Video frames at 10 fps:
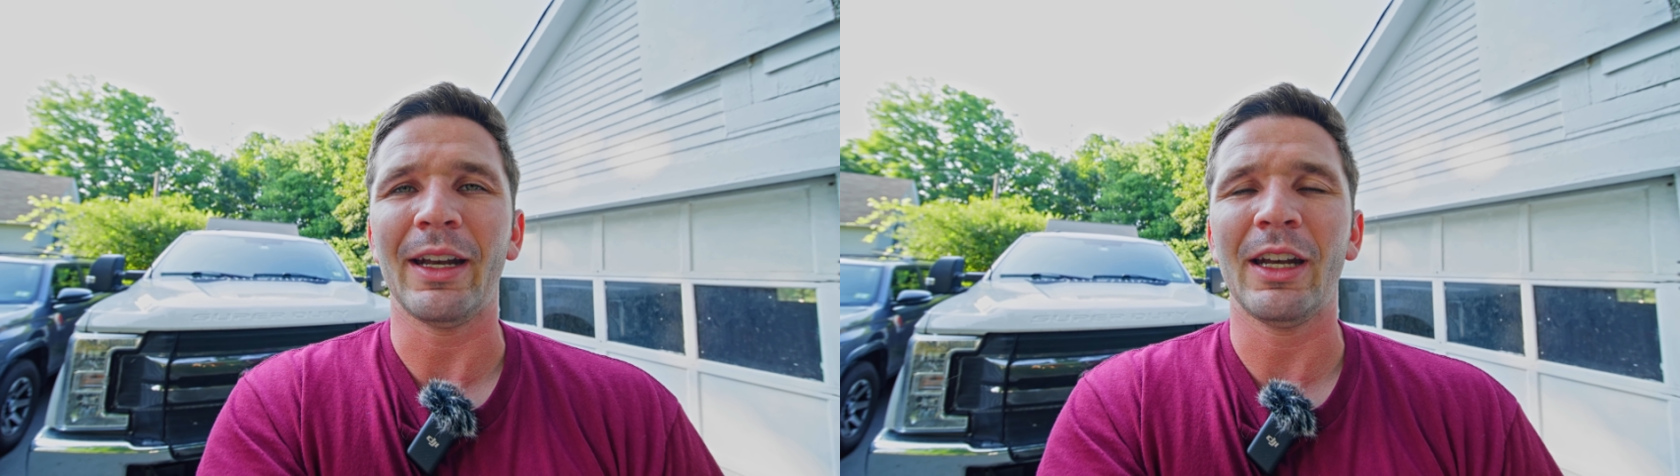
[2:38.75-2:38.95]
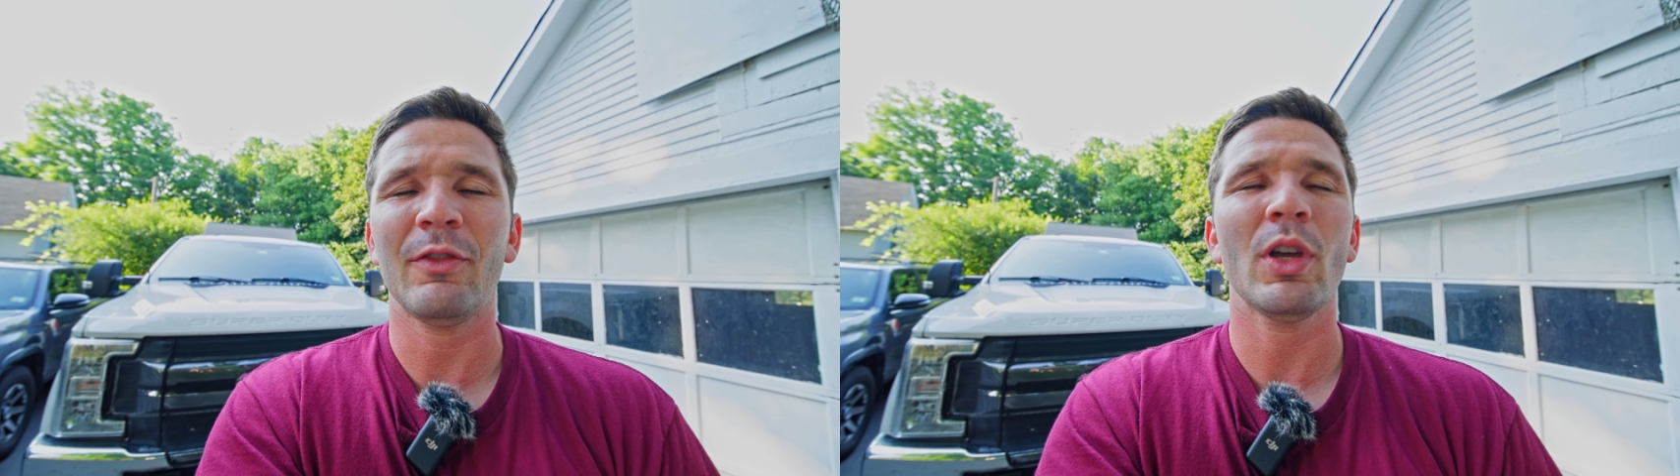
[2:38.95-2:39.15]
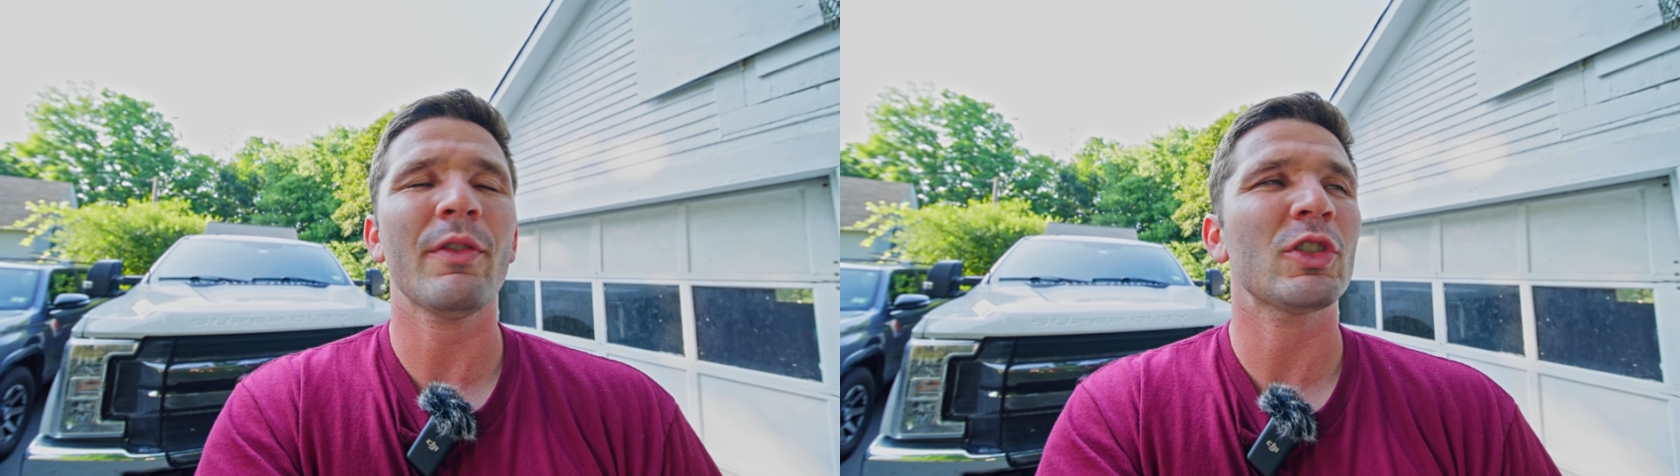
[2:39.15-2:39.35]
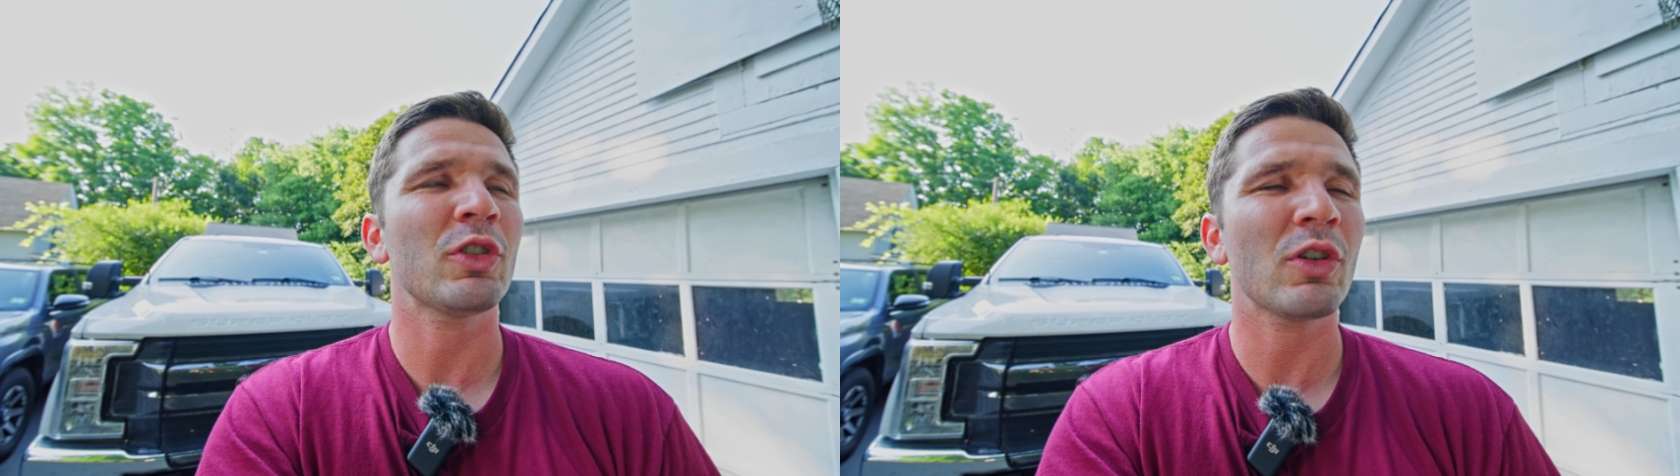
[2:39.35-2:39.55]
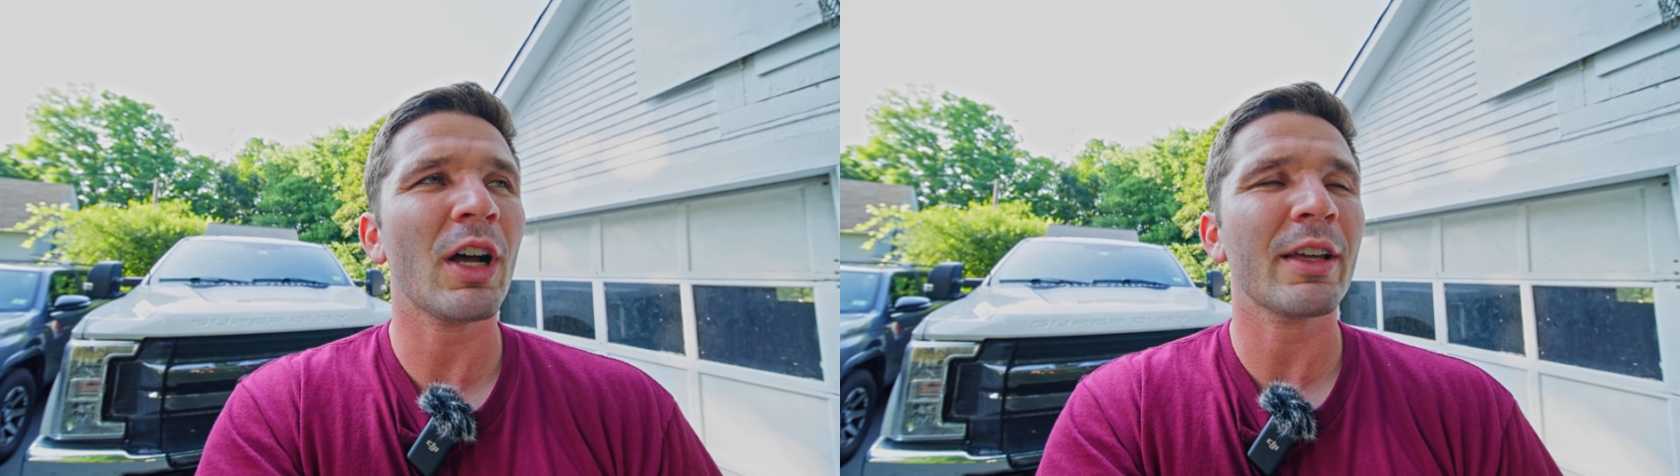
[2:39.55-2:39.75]
And if you have a
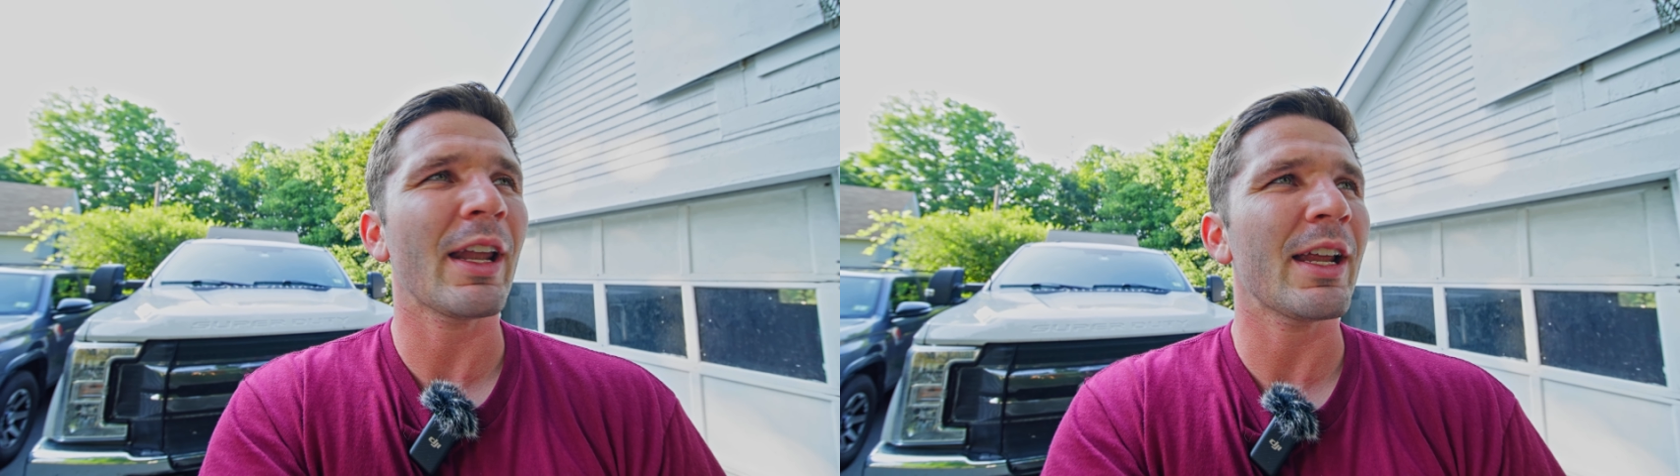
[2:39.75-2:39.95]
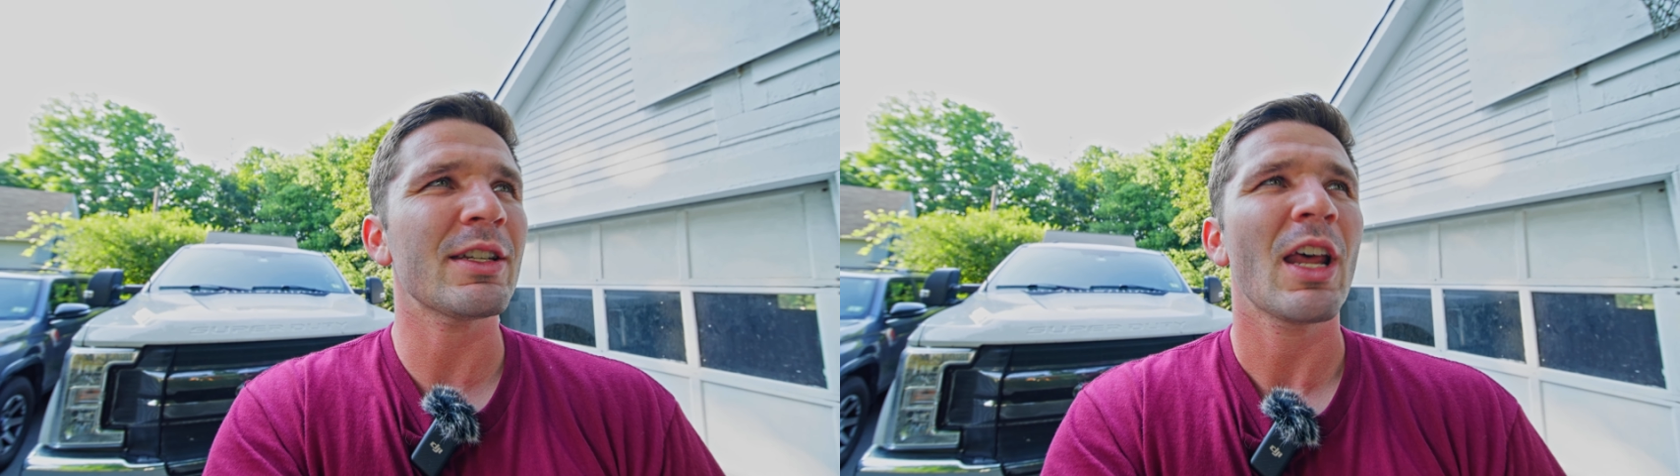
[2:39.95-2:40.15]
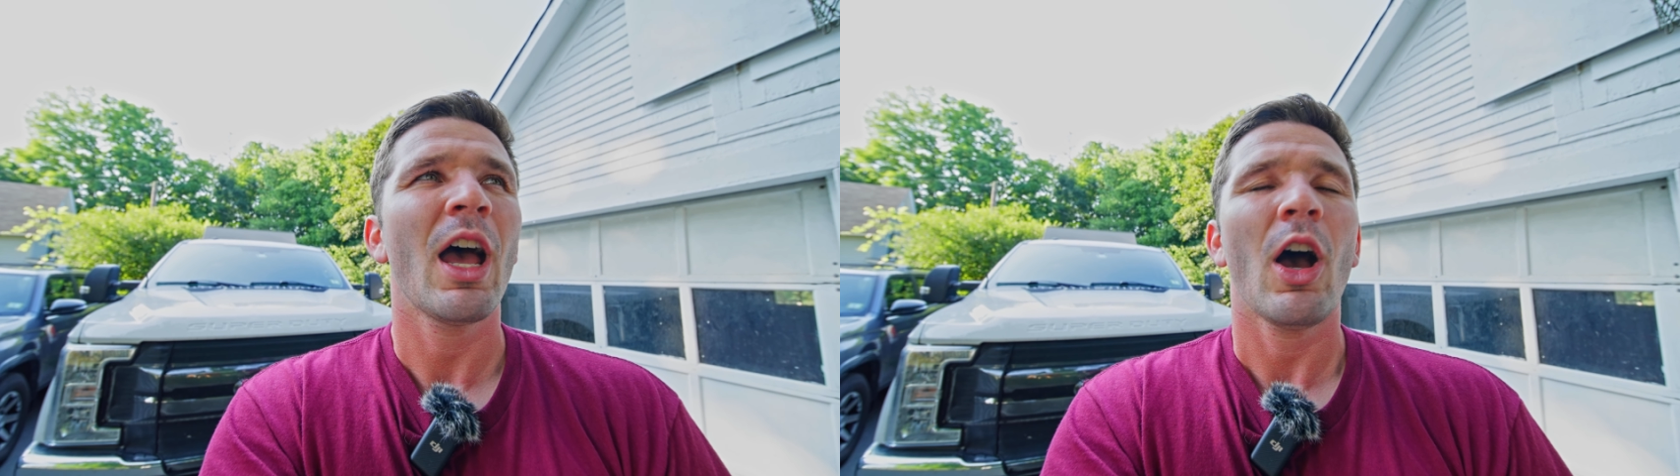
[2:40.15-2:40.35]
truck that has